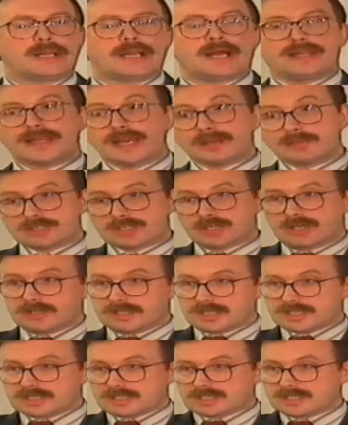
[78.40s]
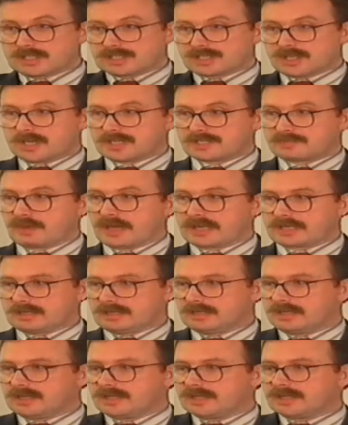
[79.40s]
And that was on this sauce
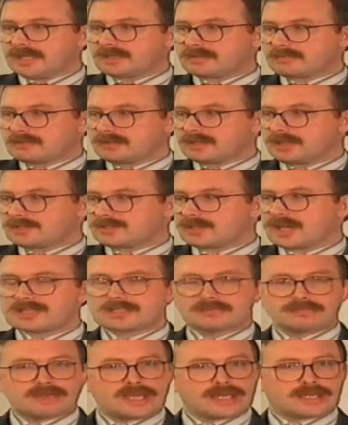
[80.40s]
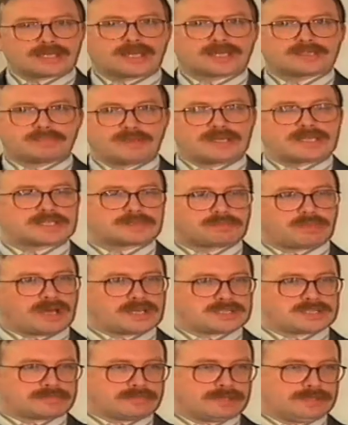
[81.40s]
bottle. They tried to make it as big as
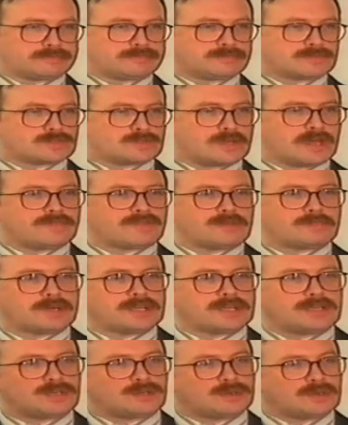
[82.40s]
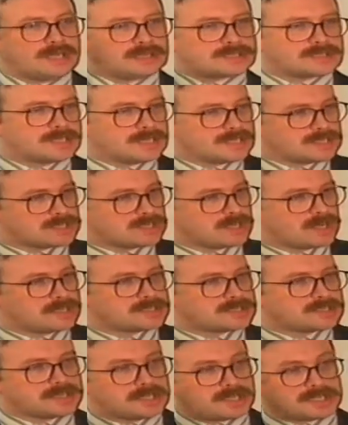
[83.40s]
possible. So everybody who eats this
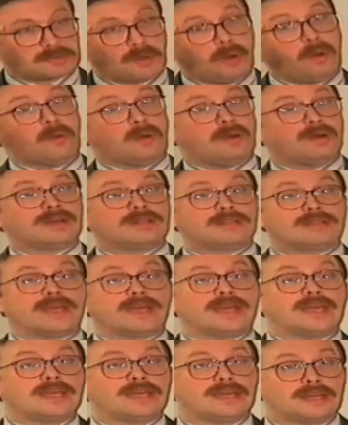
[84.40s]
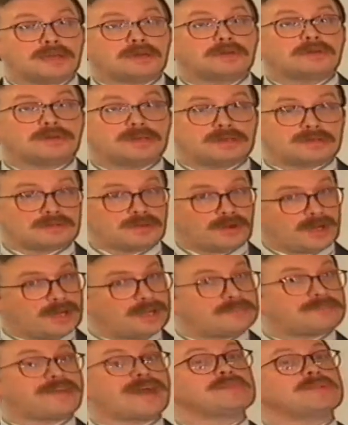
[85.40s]
sauce thinks, "Whoa, the
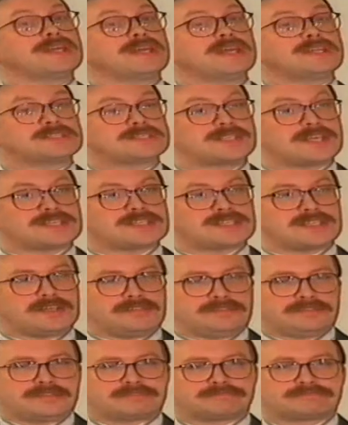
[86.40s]
royal family eats that stuff."